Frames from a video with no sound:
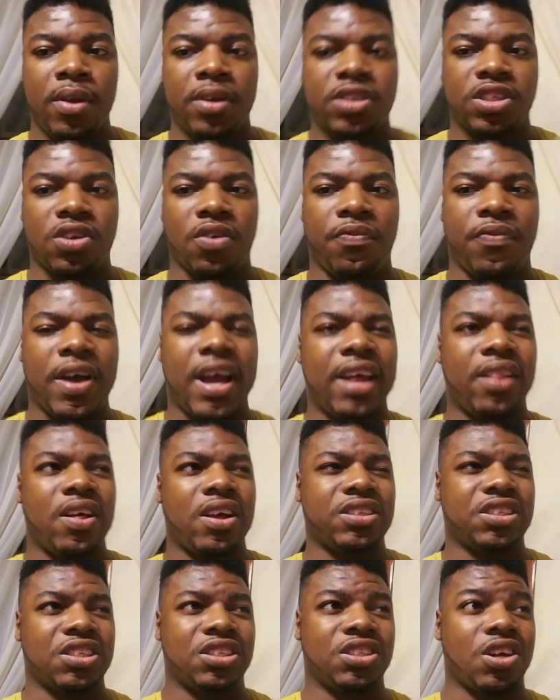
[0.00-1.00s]
So Phi
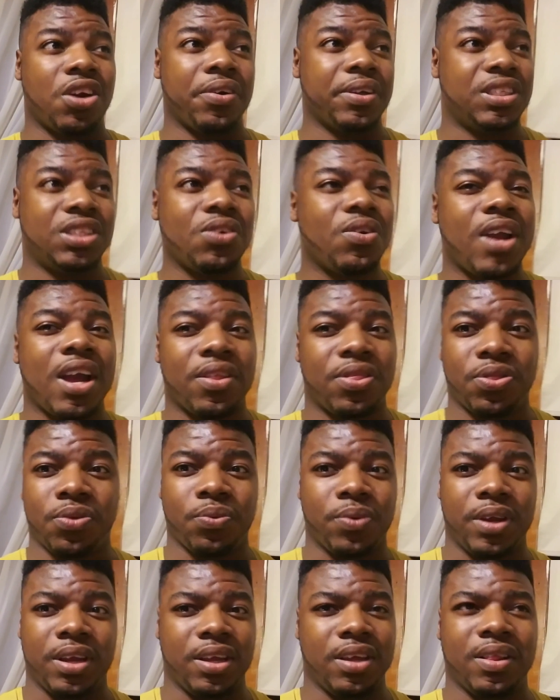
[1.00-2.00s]
lost a star, he still got
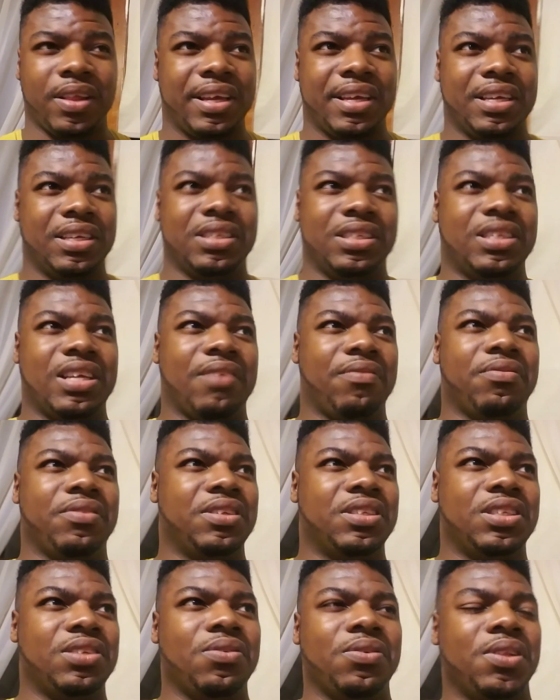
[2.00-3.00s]
3, like, he's definitely
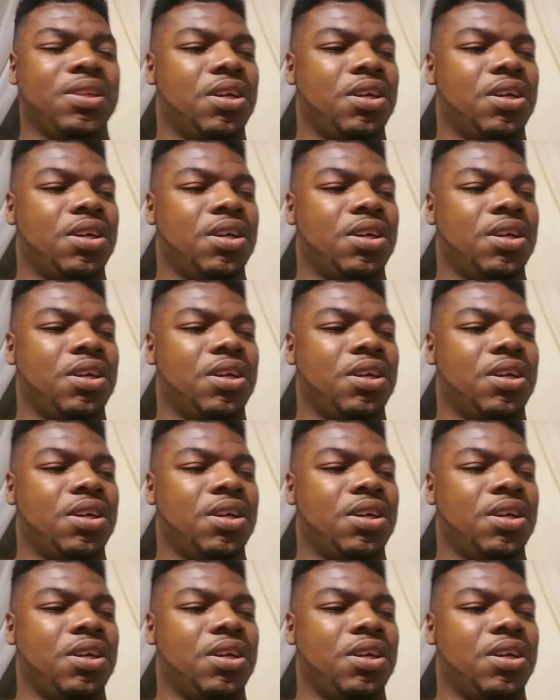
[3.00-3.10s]
still in the